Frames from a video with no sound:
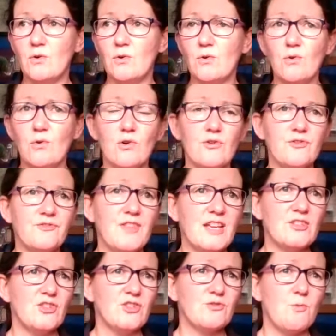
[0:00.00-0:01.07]
or
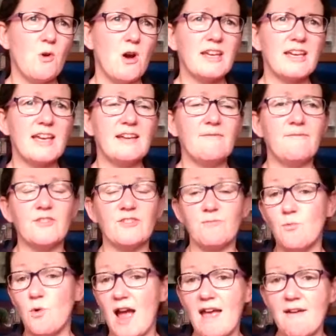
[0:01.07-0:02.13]
they're just working for
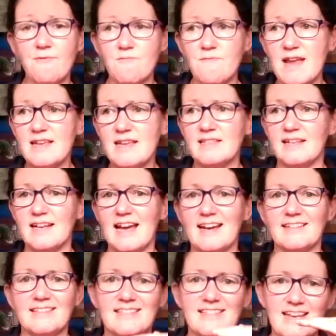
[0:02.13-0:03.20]
whatever reason
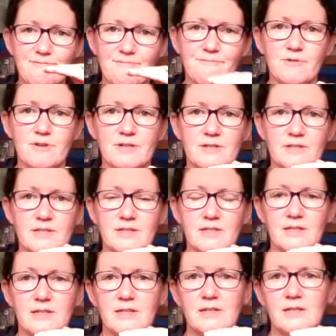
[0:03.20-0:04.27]
at different,
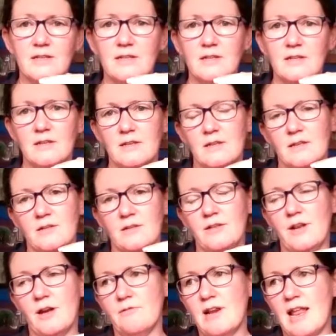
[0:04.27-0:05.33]
you
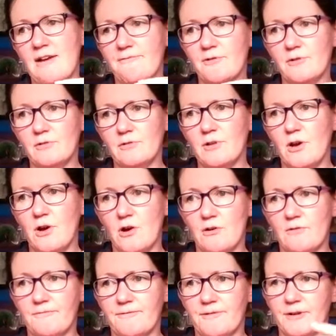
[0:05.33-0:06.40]
know, level
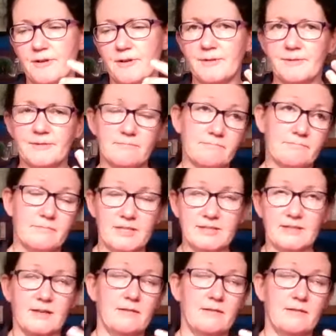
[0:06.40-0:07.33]
of, I don't